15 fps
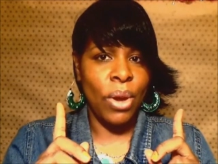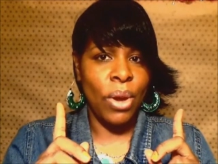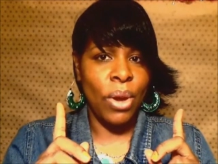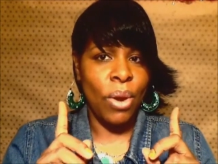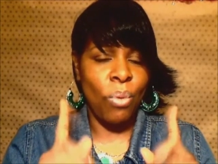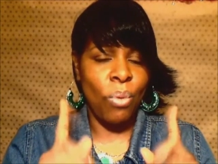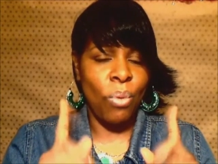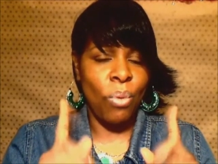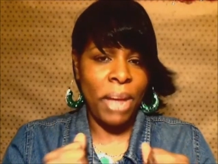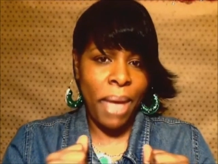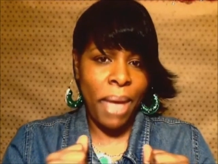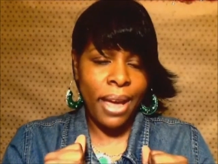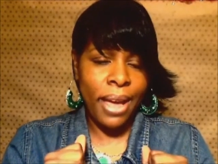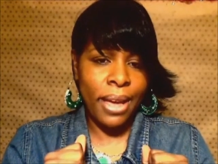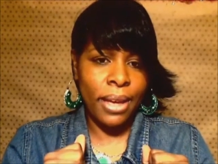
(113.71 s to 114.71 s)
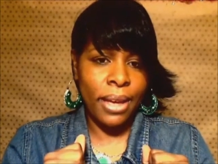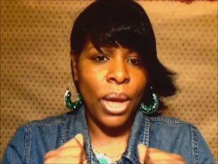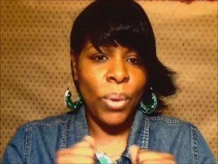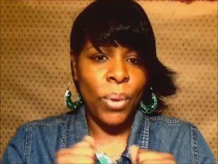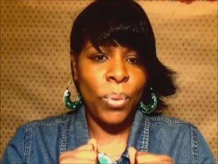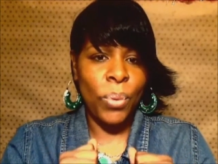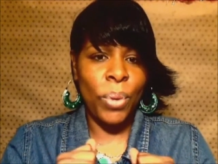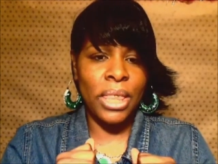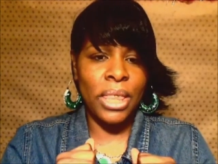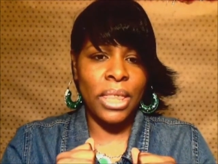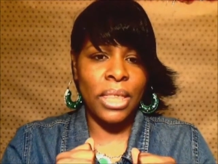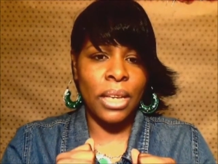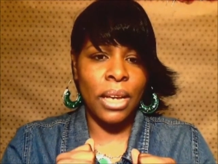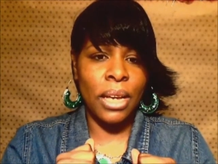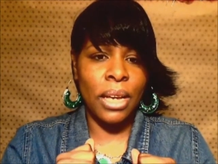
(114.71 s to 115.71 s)
right back with
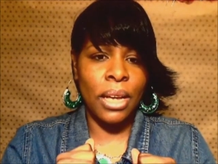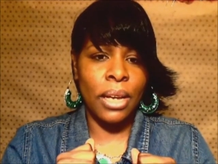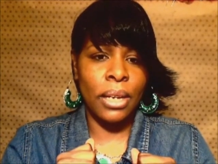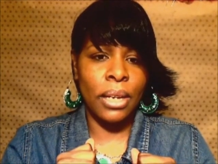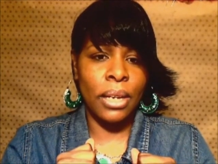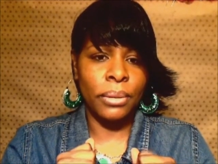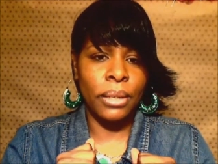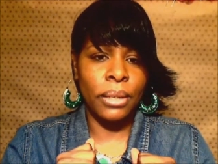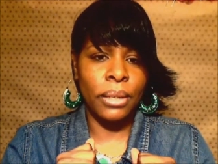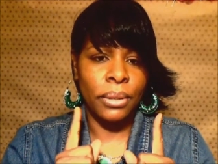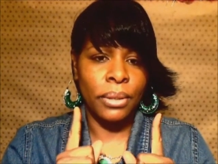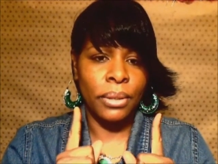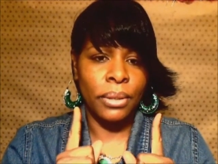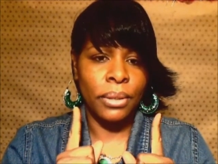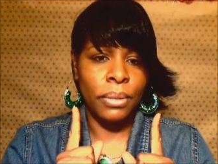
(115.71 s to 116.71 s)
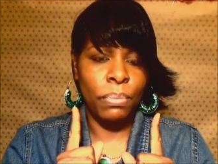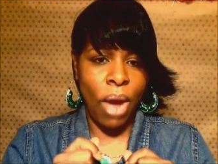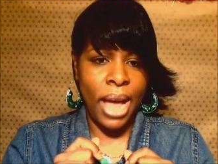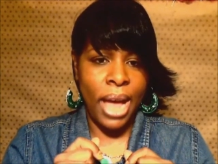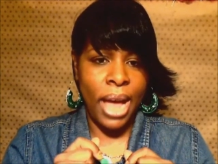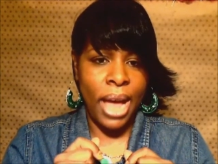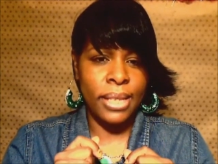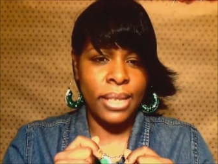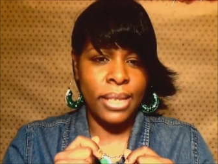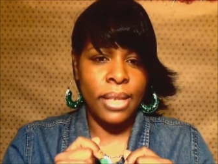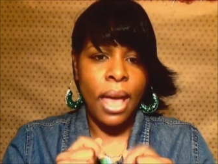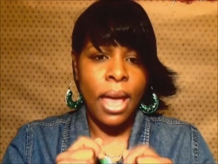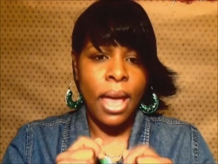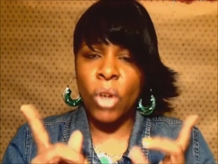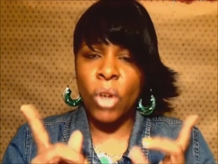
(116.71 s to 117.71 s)
the prize.
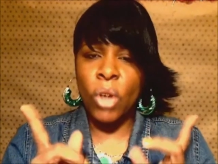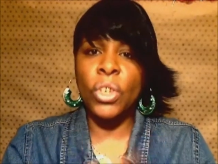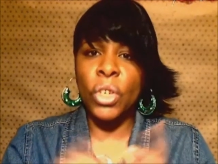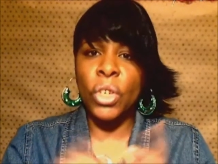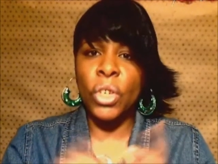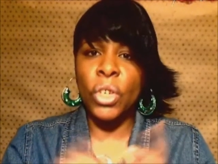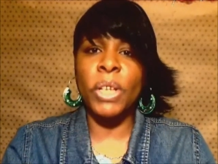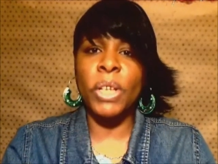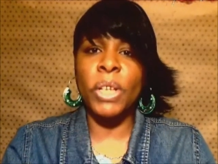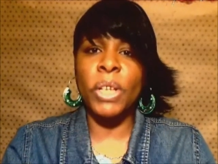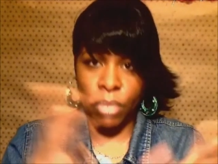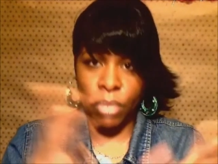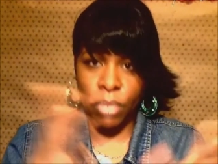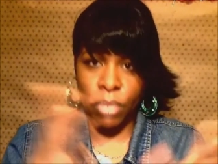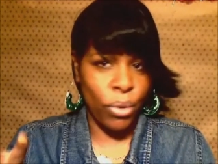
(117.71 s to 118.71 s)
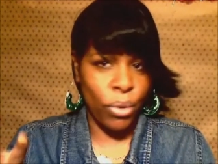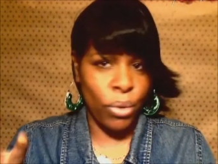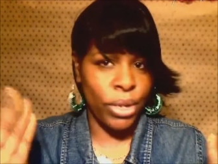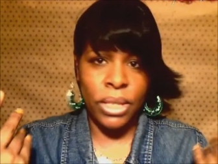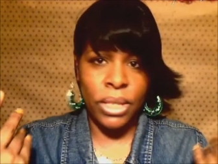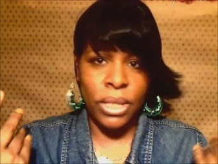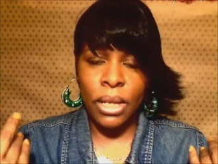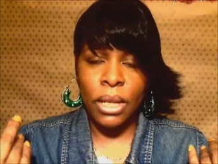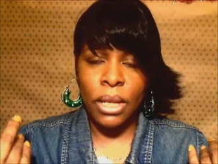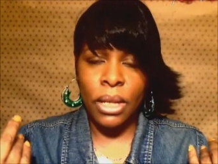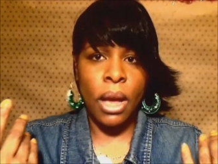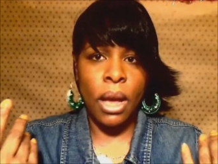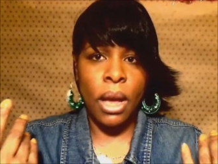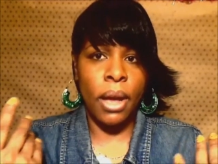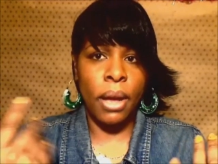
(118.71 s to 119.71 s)
Also, you must, of course,
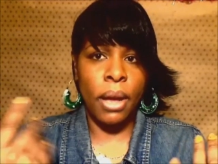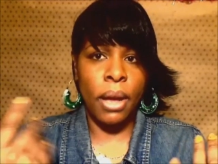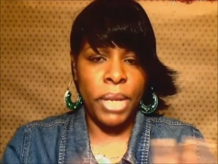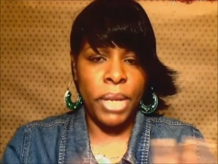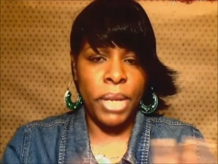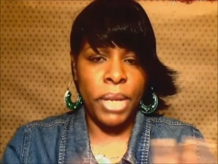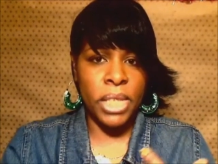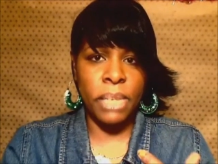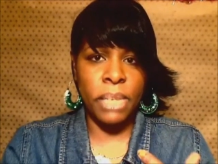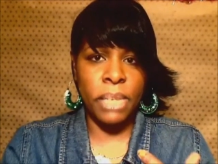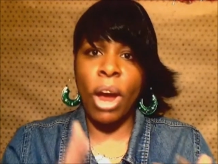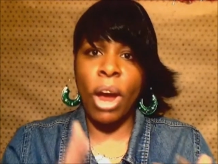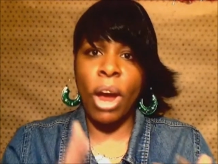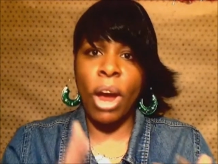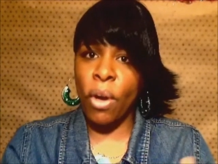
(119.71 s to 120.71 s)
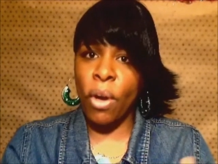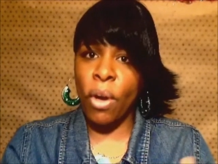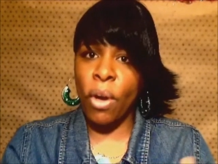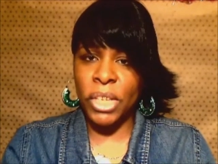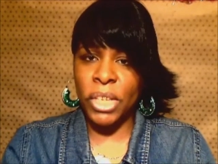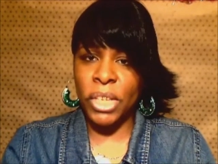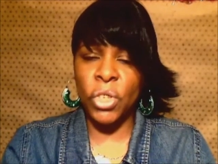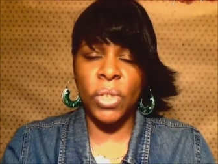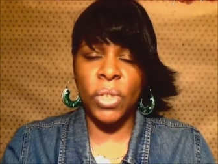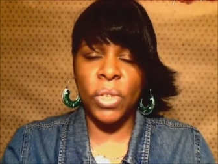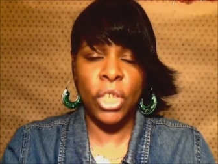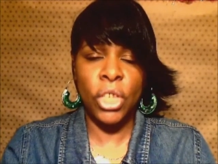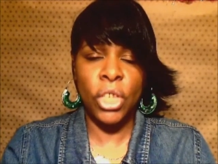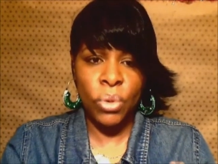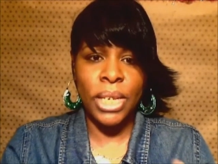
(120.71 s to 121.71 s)
be a subscriber on
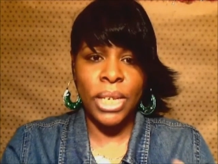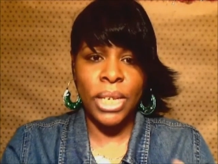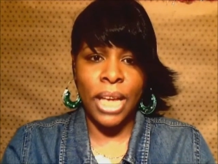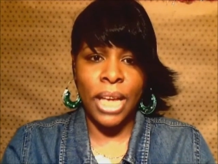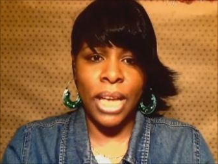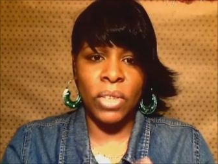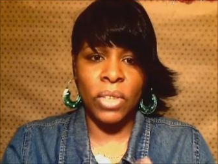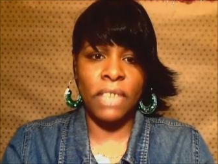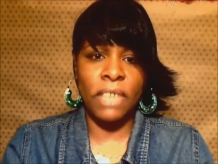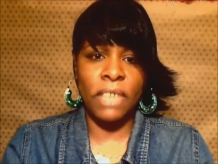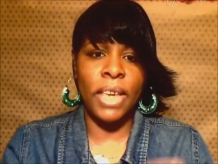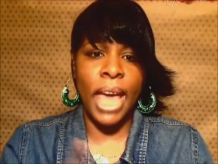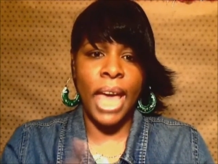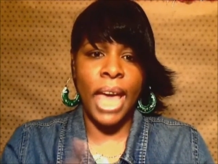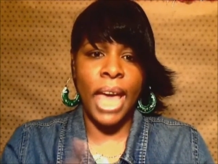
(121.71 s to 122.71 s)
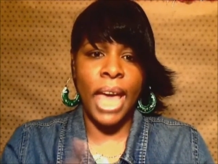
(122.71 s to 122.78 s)
MsQtStyleTV and